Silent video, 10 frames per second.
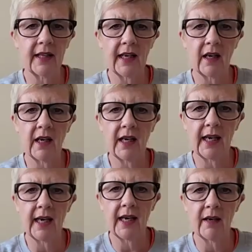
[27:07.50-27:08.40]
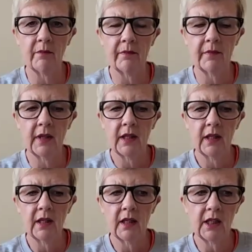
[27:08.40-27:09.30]
that I'm
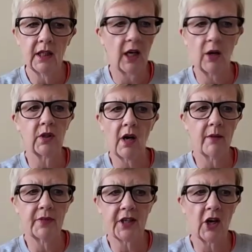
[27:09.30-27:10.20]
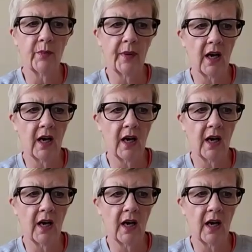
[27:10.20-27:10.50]
sober.